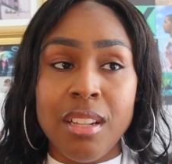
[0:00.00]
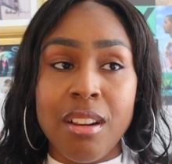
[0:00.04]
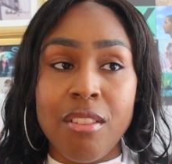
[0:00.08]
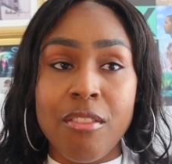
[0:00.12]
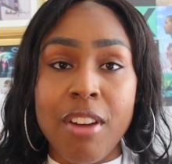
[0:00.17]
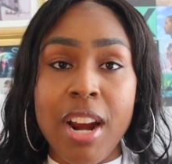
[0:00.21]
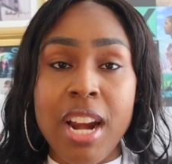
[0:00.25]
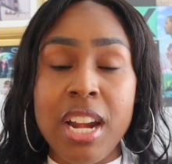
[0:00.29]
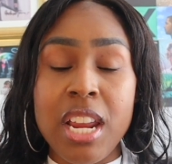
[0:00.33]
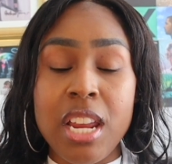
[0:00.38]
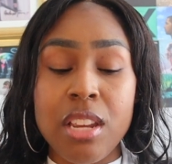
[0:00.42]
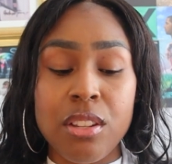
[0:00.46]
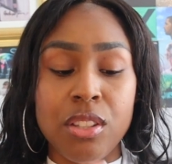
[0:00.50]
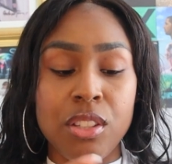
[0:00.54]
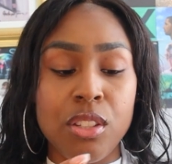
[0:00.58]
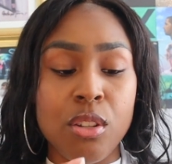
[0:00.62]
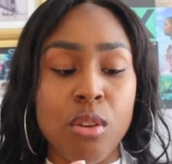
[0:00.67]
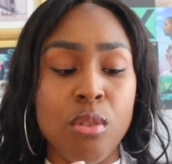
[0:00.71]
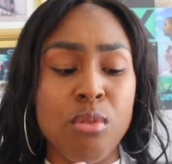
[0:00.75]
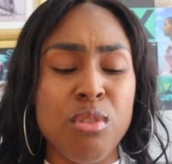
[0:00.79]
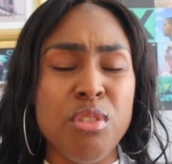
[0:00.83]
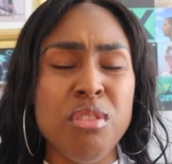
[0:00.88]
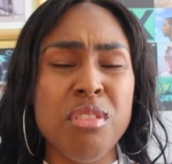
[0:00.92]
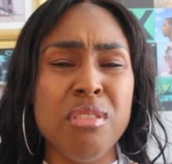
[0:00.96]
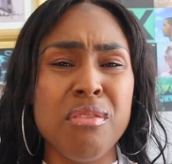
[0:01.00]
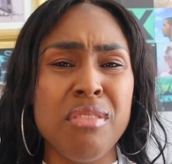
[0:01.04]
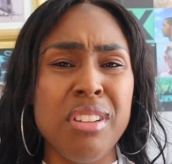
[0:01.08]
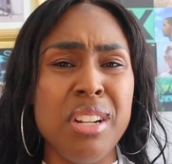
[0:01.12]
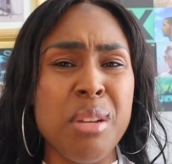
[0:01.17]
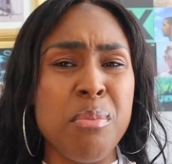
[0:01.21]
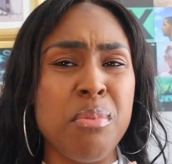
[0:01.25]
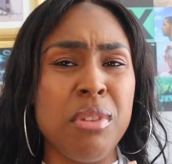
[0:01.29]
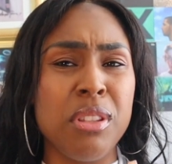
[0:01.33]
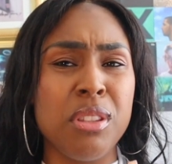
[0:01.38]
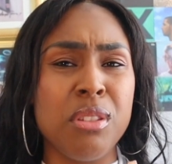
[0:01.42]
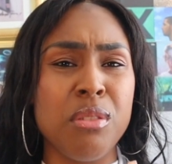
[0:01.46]
Alrighty, so you can
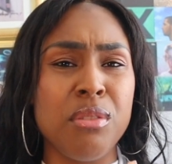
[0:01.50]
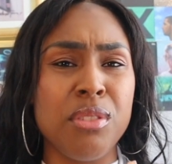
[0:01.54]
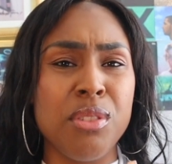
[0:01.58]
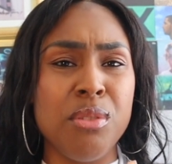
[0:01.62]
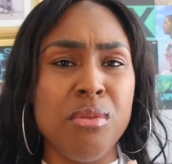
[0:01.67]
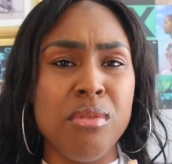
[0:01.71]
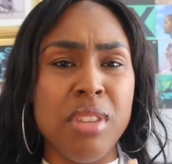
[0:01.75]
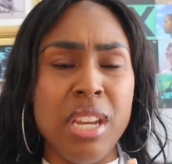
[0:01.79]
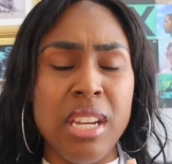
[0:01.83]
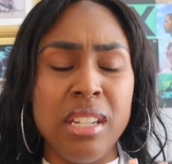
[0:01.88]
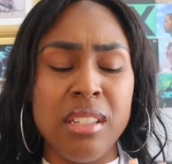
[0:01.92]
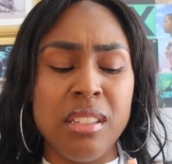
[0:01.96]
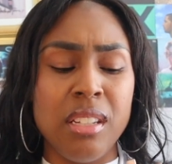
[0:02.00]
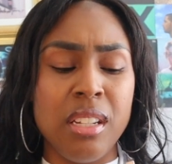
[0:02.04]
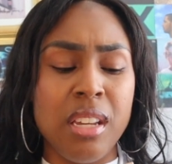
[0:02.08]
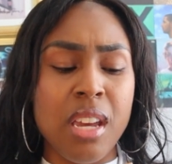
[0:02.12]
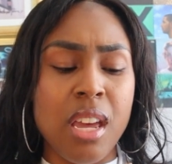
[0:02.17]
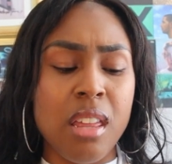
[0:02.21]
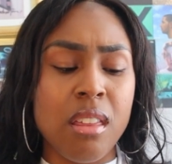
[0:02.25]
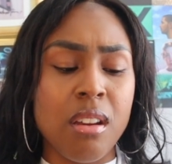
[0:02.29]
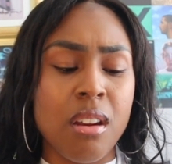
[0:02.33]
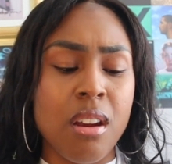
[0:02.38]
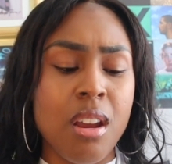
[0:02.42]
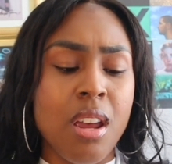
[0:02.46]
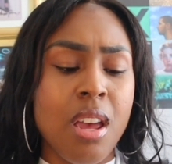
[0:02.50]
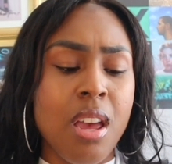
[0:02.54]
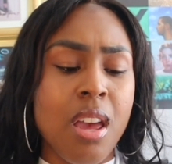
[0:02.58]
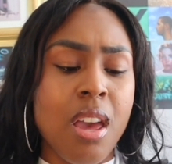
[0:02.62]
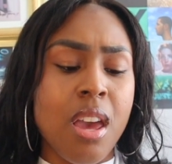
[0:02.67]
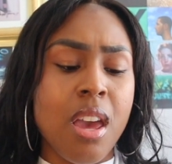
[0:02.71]
really put those 2 things together.